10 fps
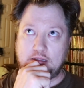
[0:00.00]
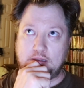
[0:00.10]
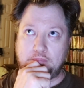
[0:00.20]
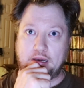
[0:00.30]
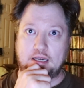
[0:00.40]

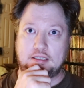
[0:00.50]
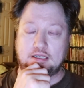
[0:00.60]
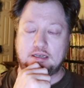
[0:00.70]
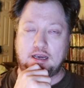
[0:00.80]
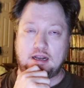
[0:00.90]
The
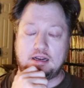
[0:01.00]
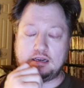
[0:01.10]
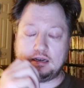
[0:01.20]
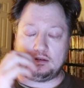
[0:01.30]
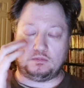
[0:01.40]
pacing and
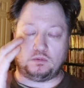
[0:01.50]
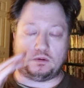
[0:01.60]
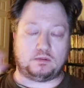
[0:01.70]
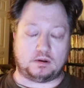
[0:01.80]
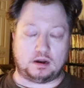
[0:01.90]
editing
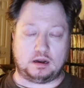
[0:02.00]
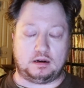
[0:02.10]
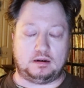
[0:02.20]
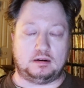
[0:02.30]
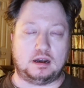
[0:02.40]
were
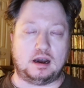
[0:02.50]
fine.